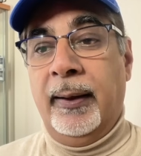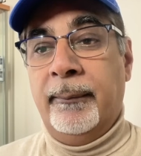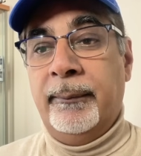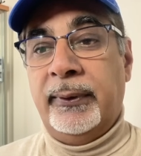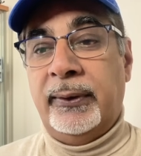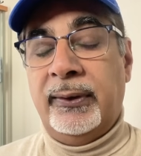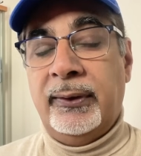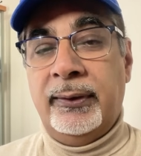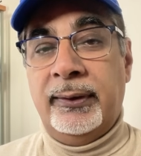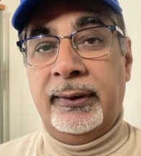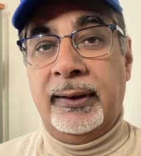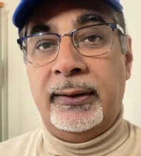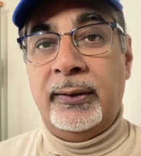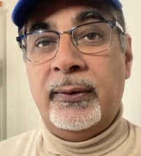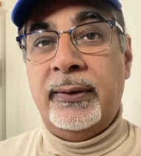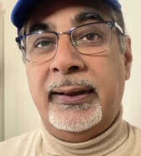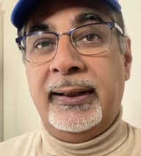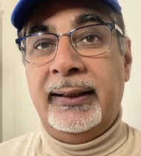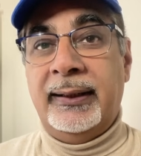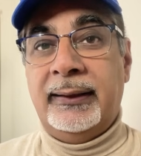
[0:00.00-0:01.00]
because they
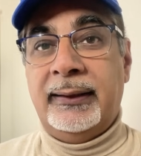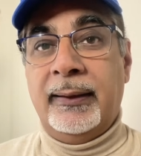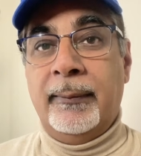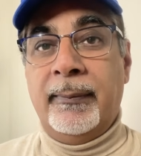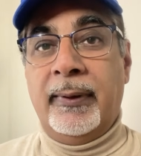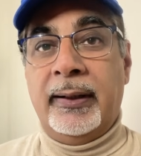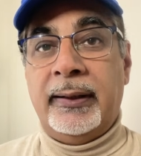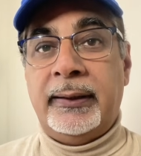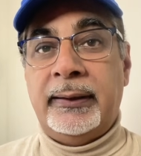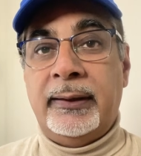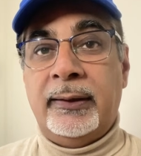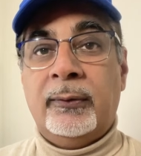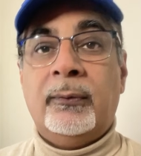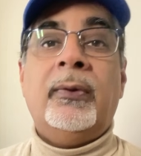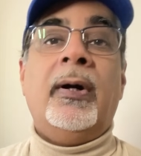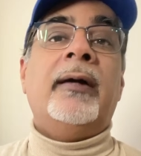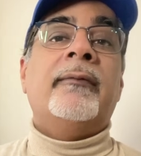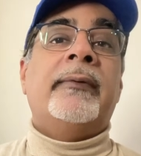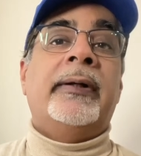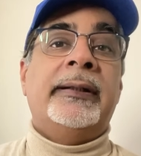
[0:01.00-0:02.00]
don't think the market is
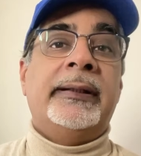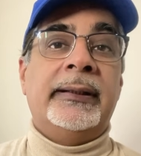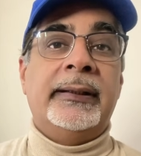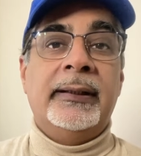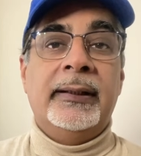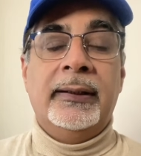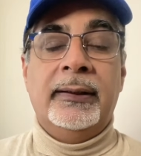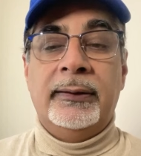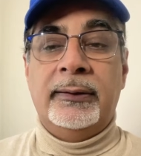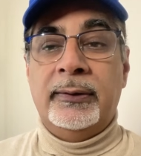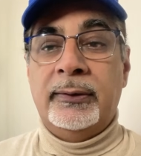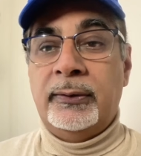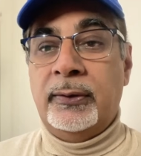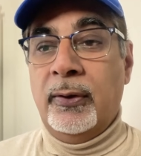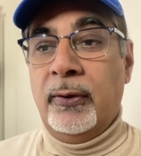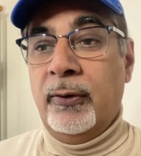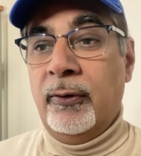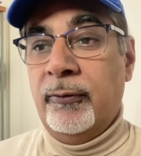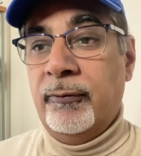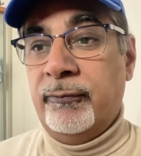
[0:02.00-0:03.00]
quite ready to
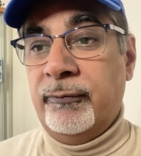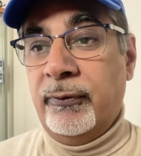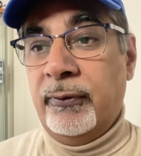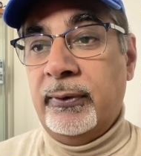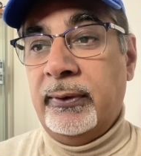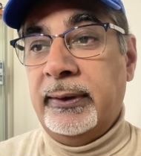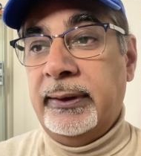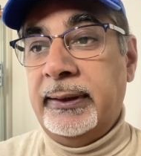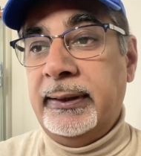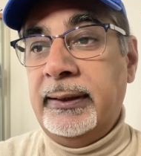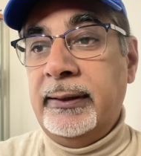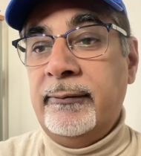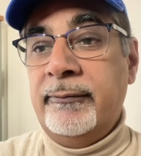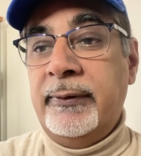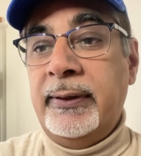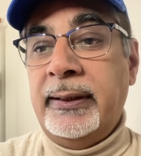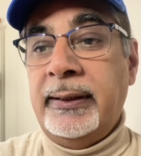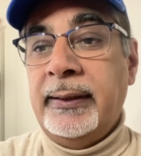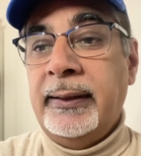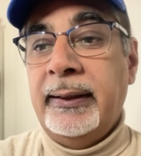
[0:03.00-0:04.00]
go full
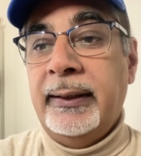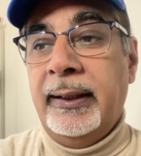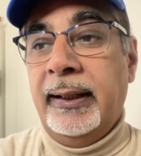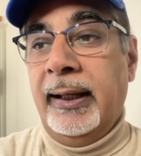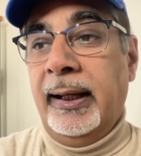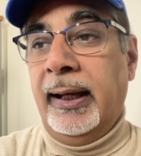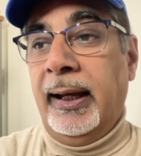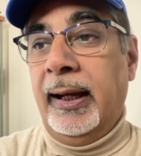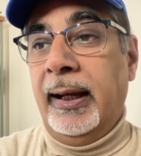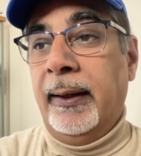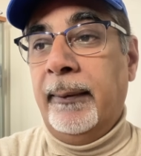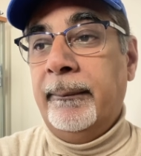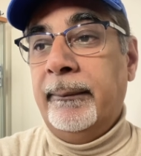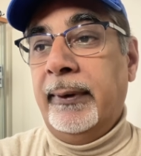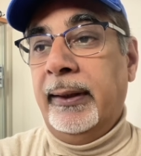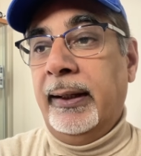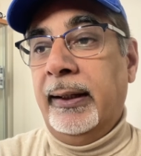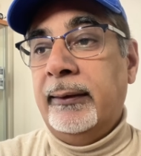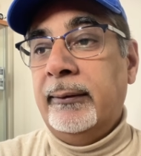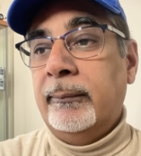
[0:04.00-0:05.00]
EV.
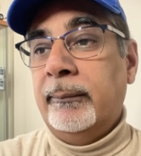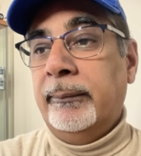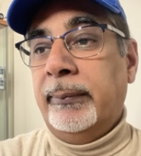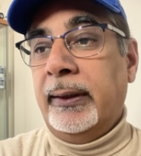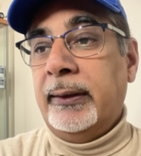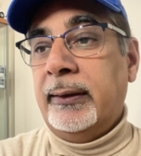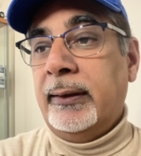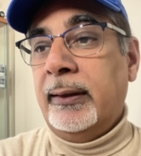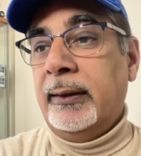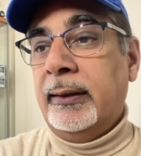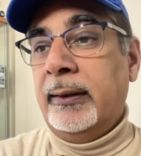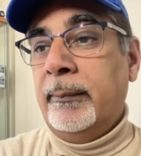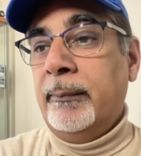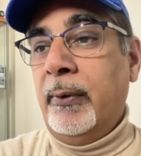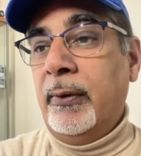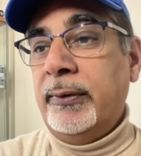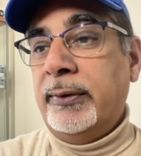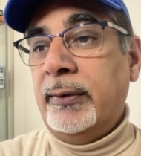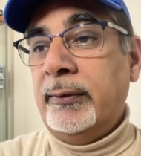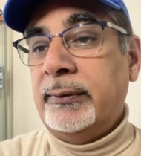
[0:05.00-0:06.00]
But the
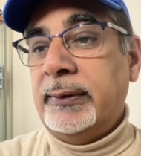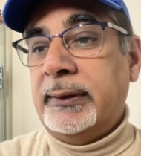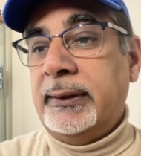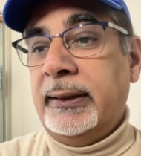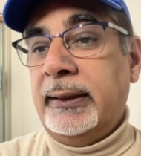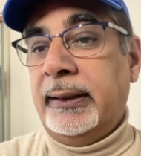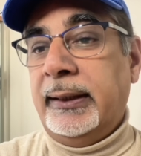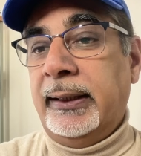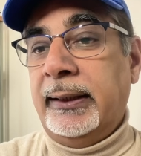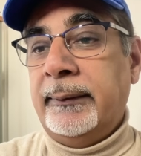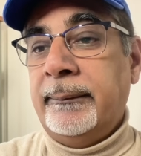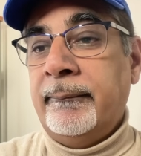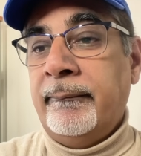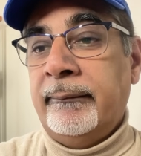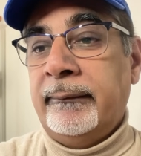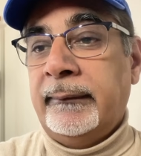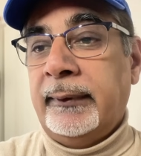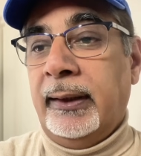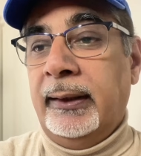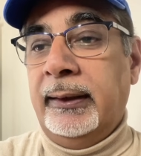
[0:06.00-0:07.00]
most interesting thing
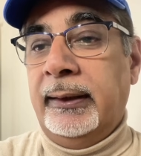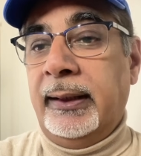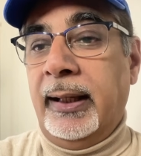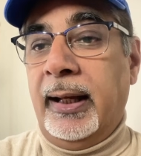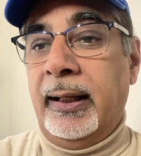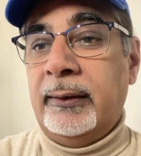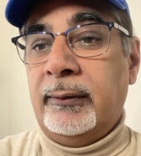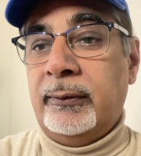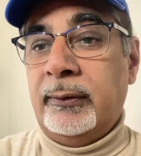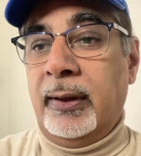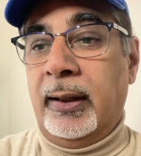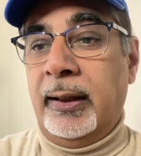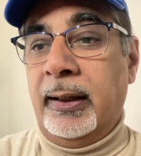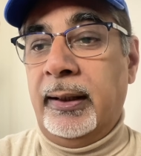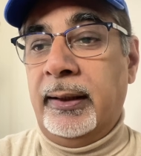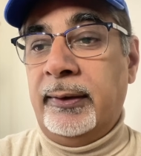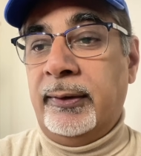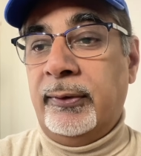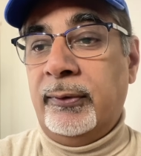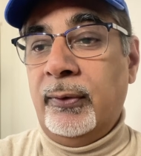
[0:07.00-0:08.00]
that
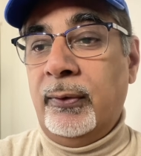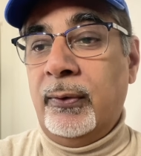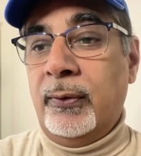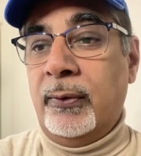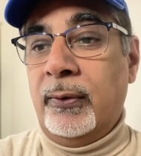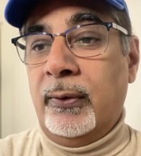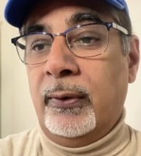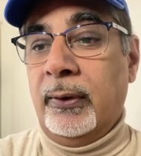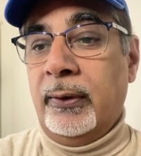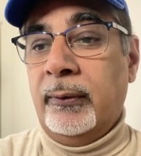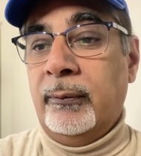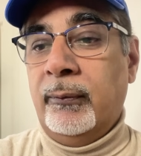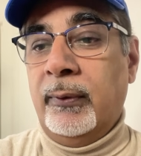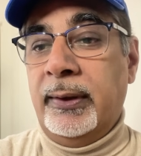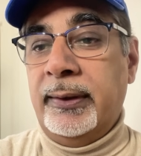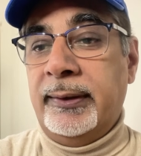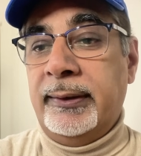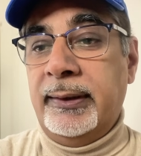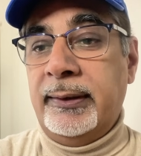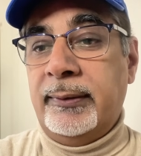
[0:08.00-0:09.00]
I saw
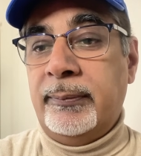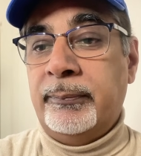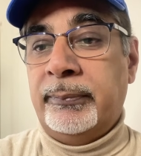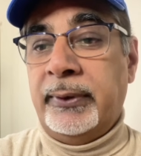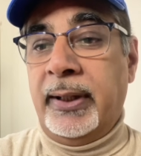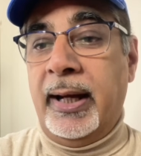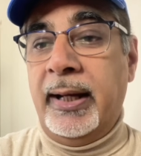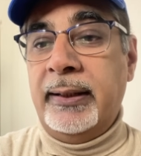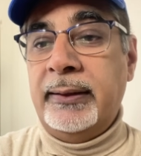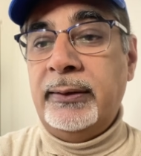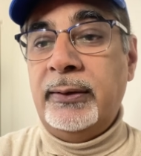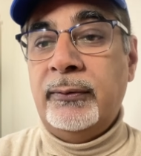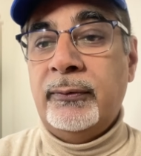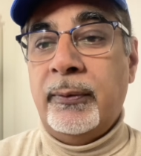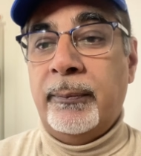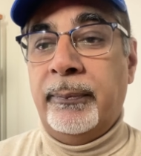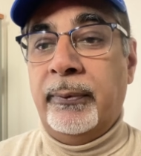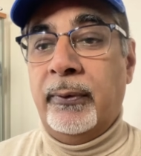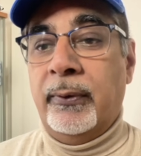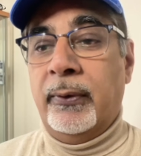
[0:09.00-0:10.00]
was this brand new
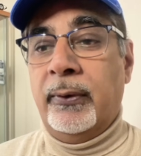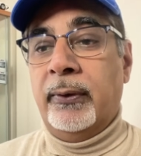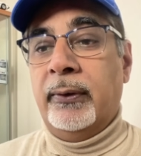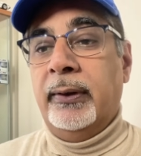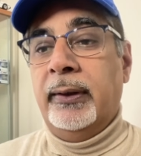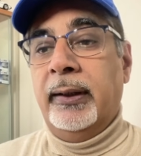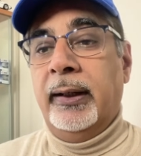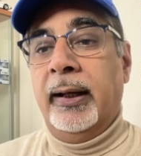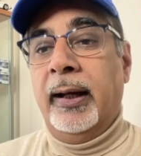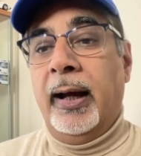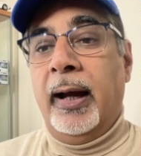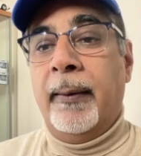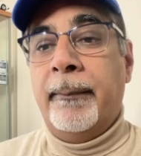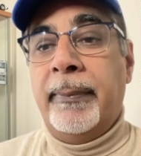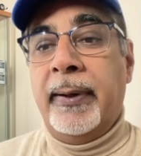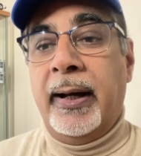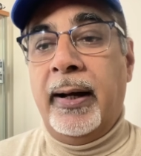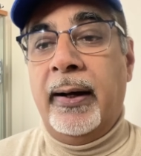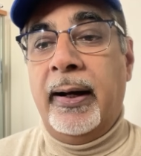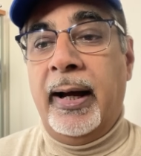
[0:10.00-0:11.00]
report
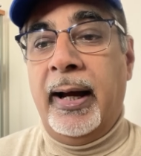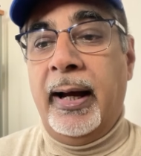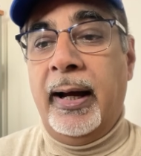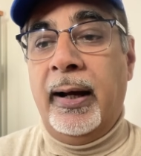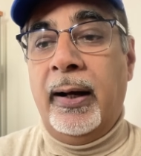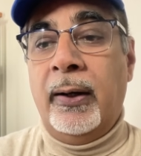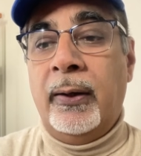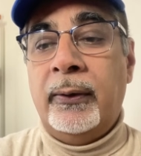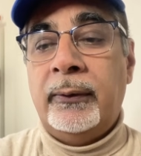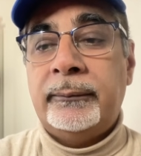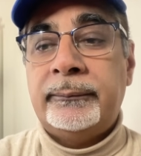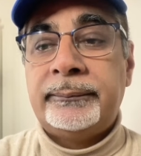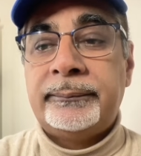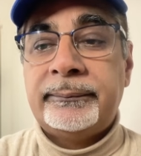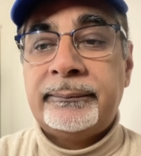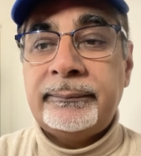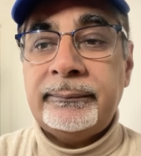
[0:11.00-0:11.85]
about how,